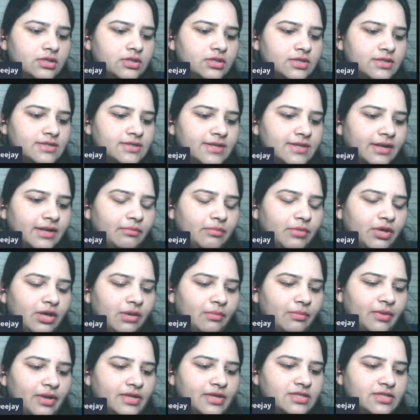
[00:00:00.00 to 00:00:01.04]
just send me
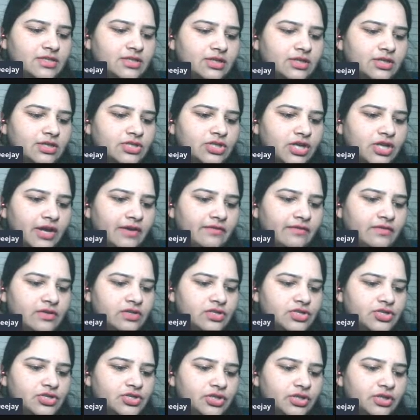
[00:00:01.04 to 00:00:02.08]
a message. I
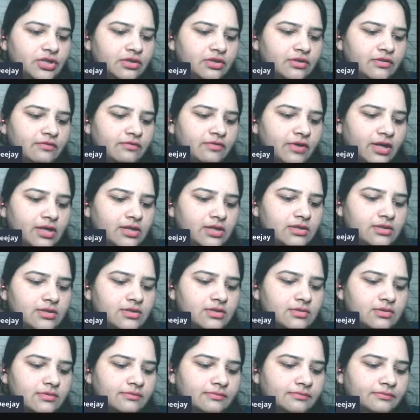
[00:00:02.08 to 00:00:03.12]
will share the files.